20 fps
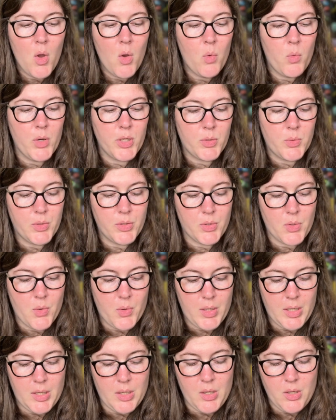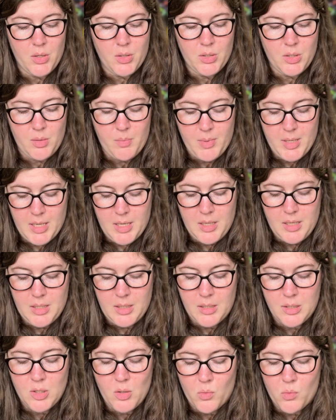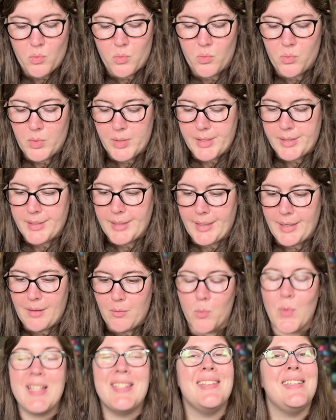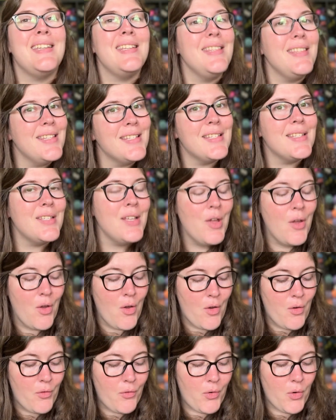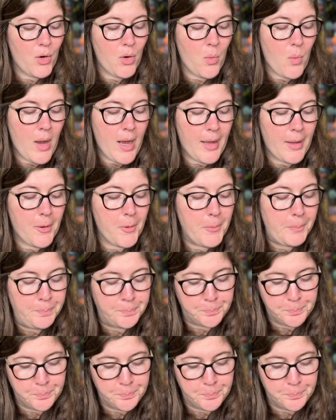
which was going to be his residence for a while.